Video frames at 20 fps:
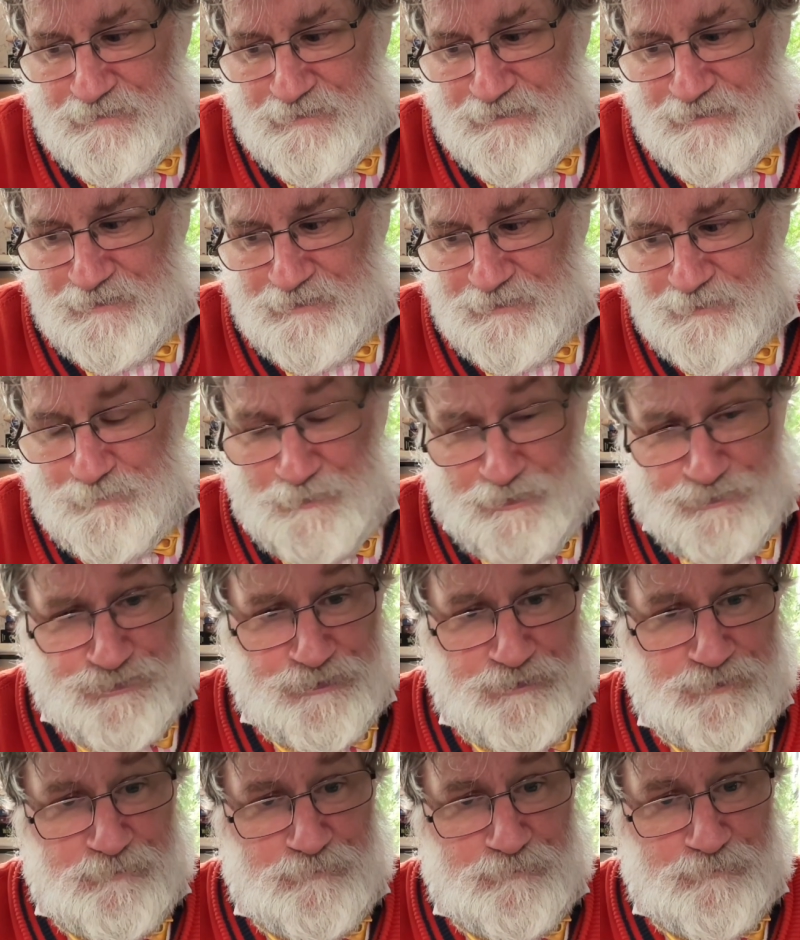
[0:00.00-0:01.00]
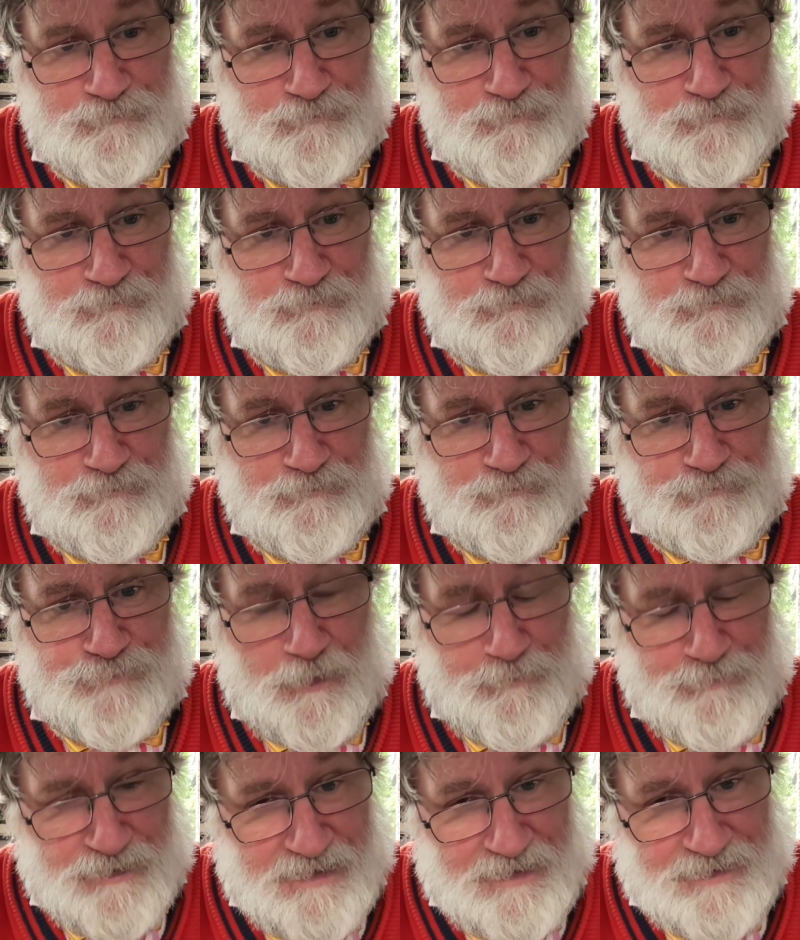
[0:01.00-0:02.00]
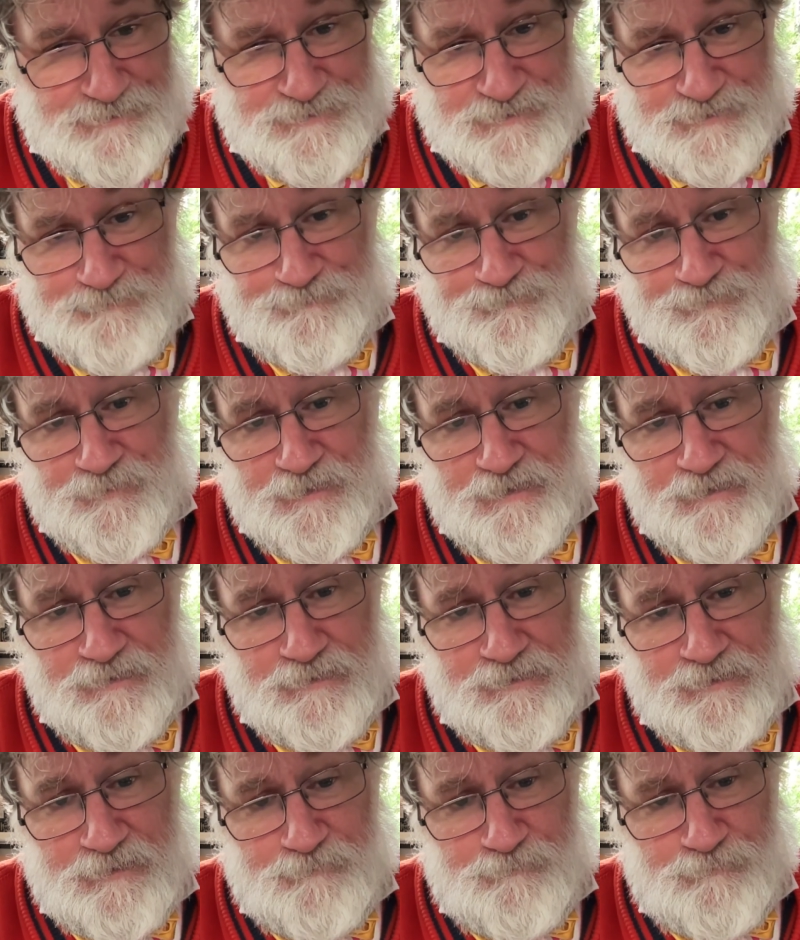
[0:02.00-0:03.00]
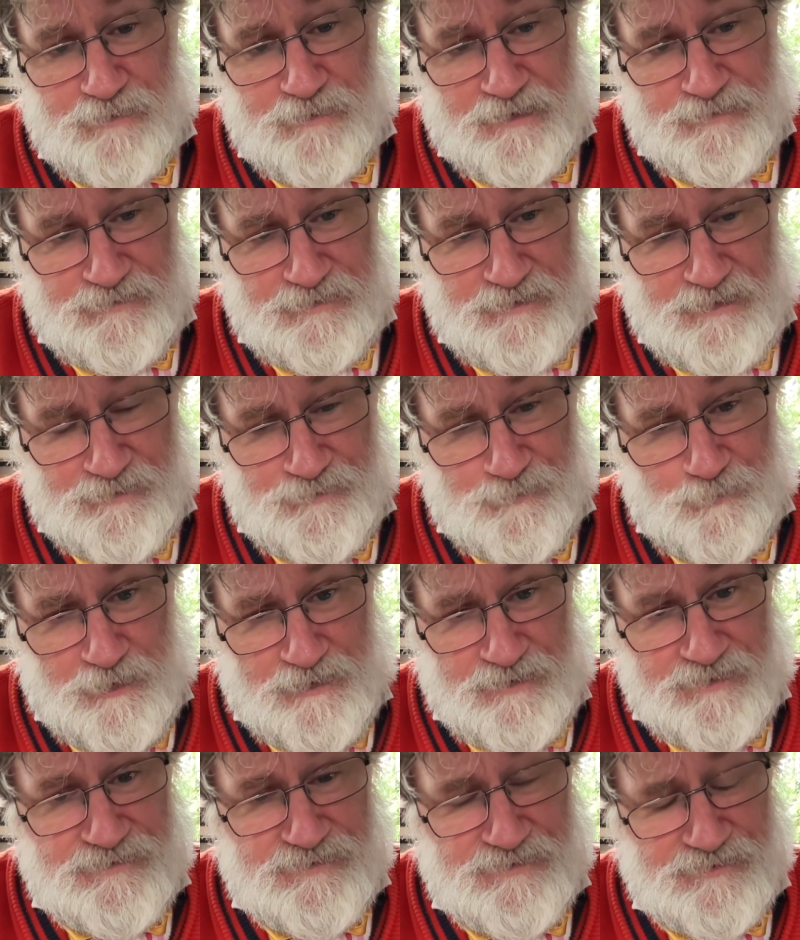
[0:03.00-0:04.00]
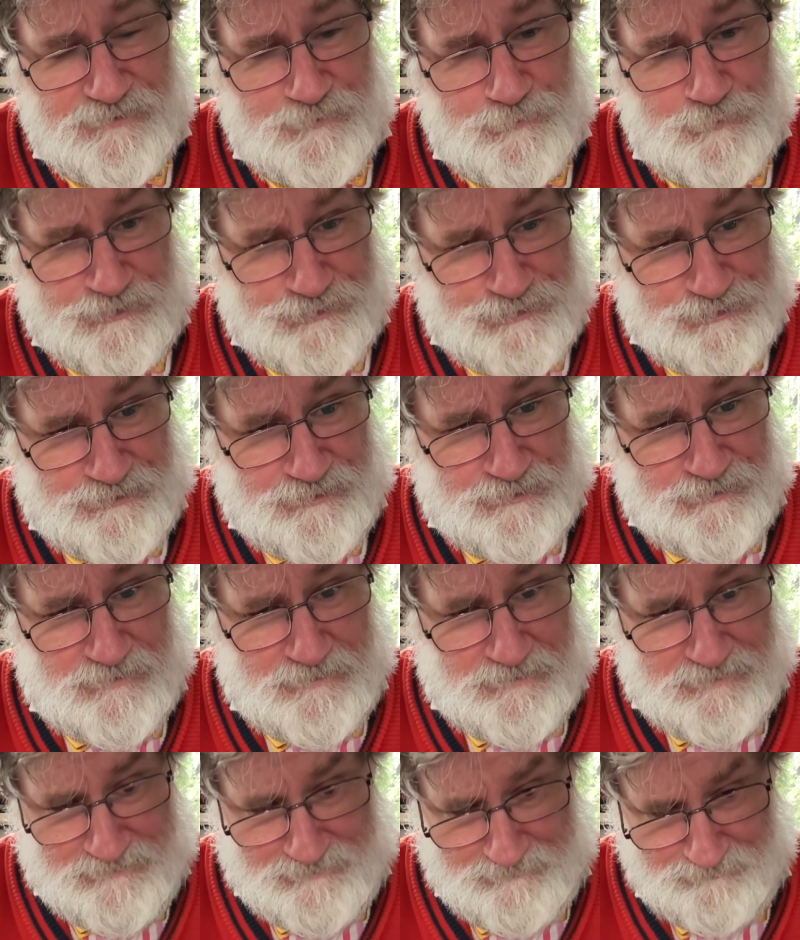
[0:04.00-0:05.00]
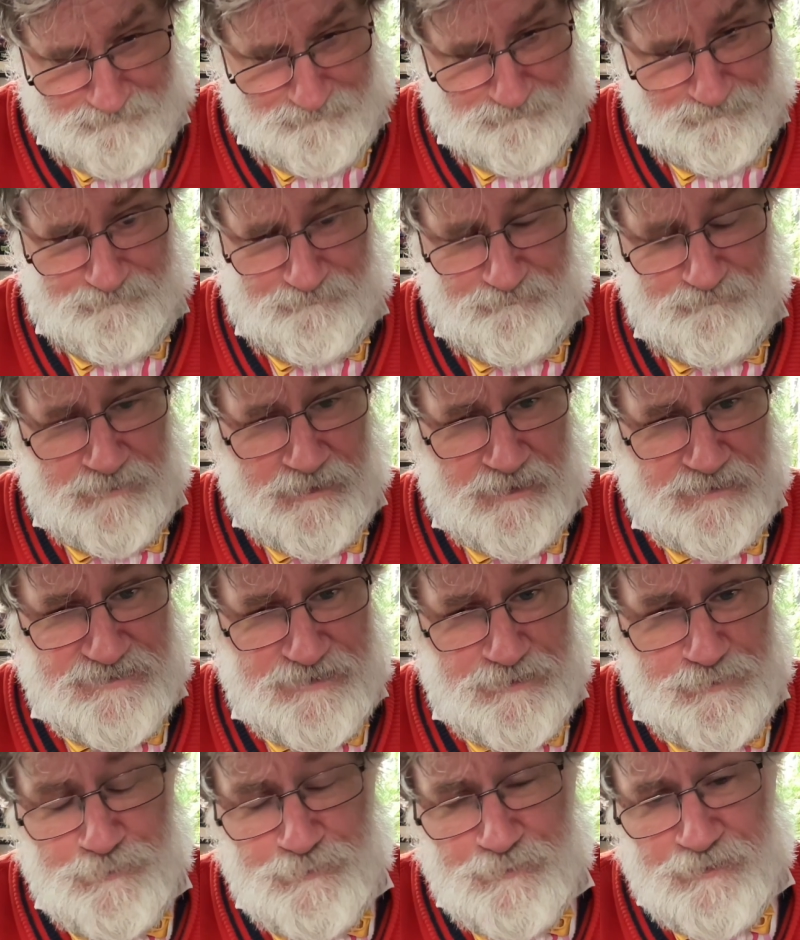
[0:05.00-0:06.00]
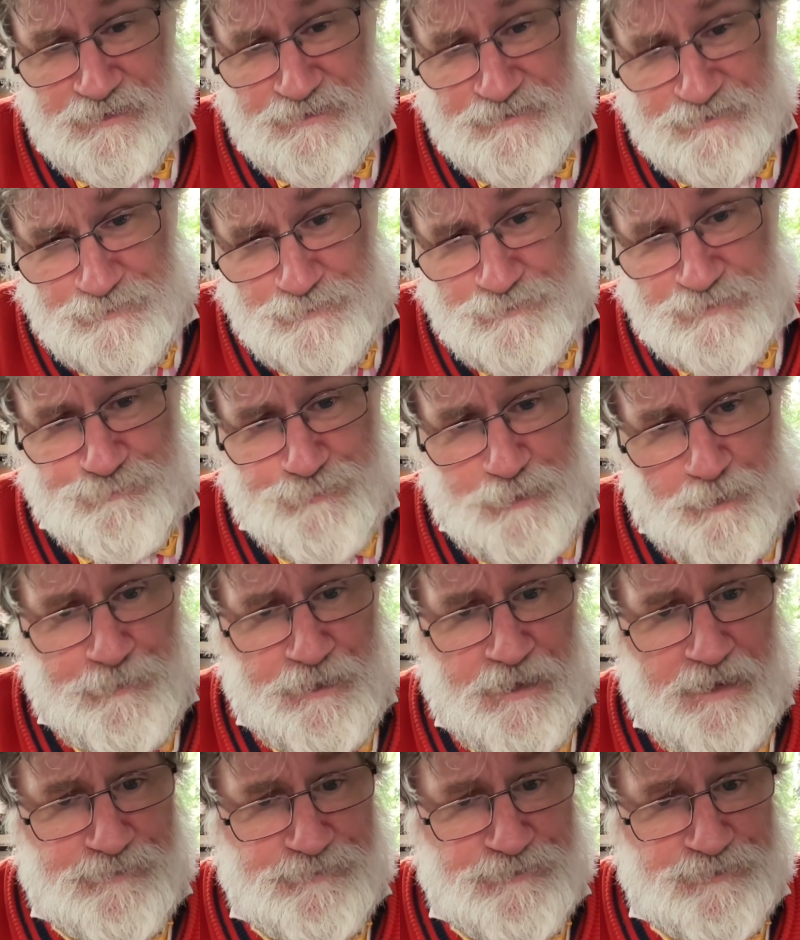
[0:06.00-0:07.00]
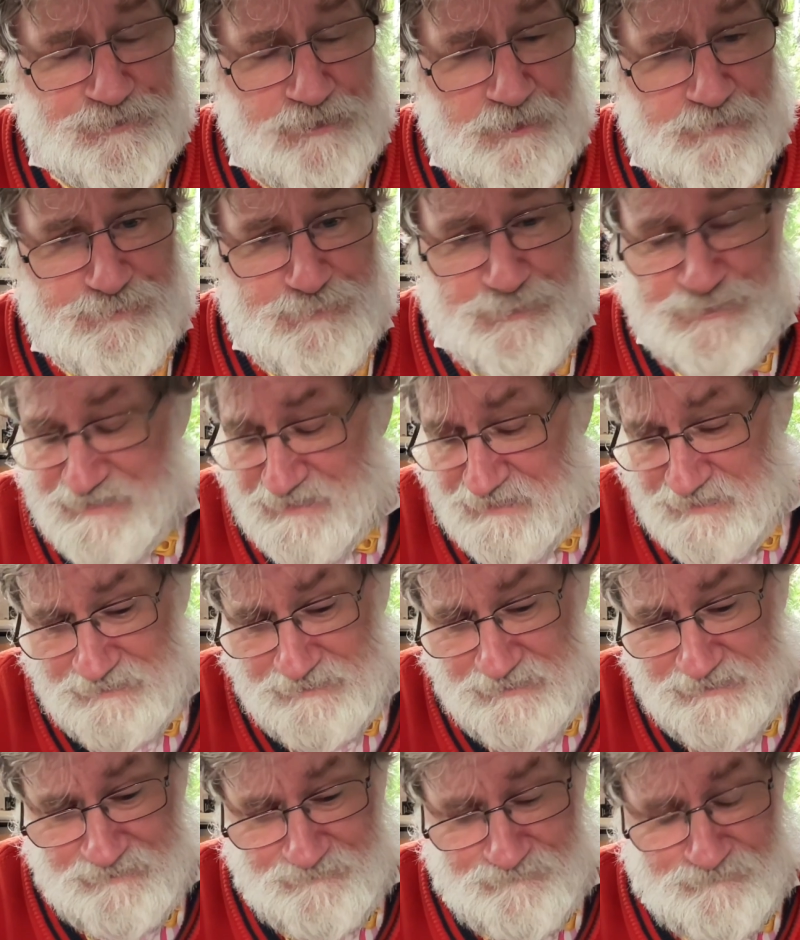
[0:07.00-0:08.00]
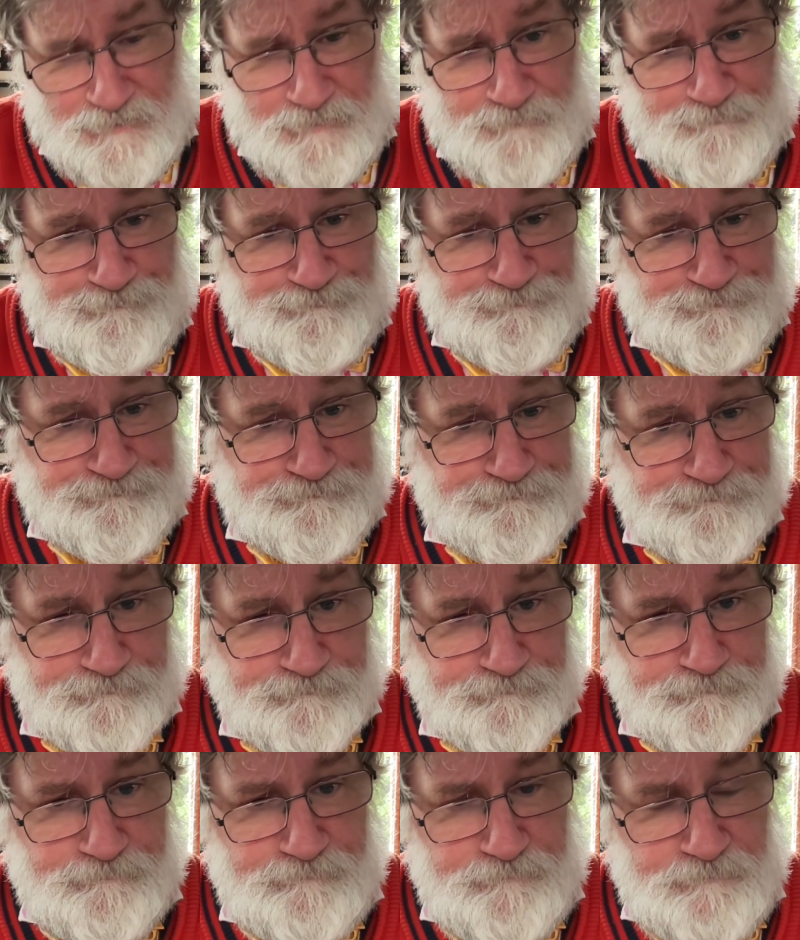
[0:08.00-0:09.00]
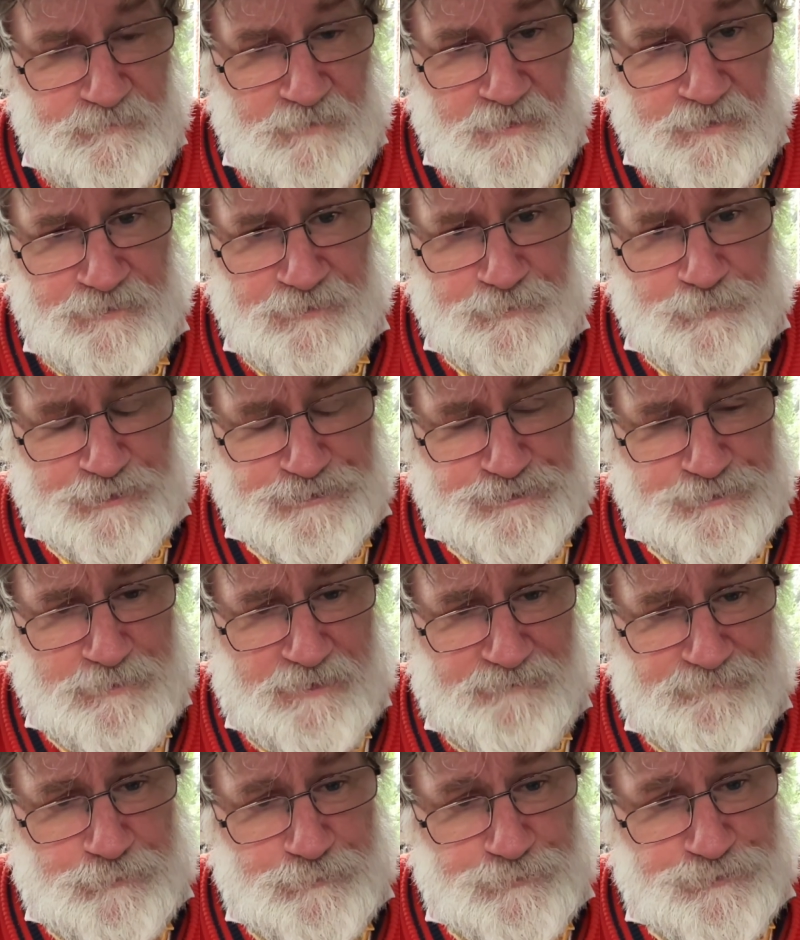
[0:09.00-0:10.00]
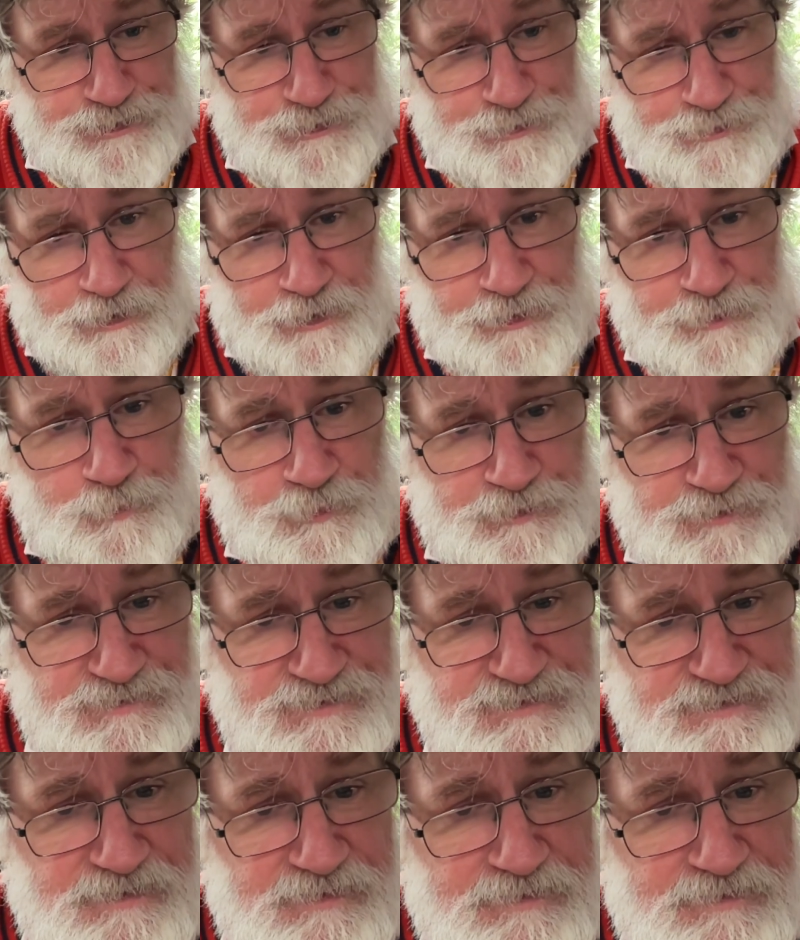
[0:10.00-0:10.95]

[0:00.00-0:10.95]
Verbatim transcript: Russian propaganda and the ways that Russia had used propaganda tropes, particularly from the Russian Revolution onwards.